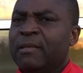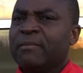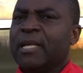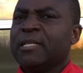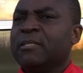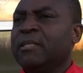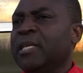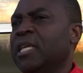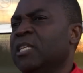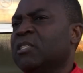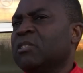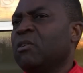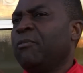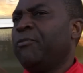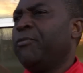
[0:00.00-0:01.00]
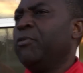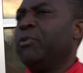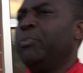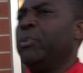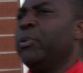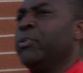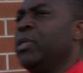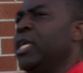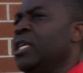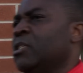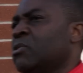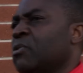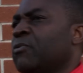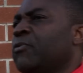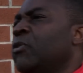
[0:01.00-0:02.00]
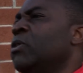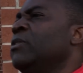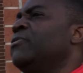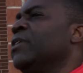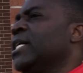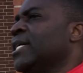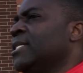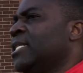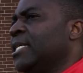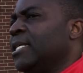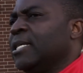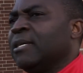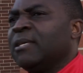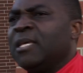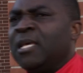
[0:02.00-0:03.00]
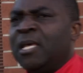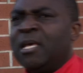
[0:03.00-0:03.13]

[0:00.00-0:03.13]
that the history of football, the history of Oliver Kateya,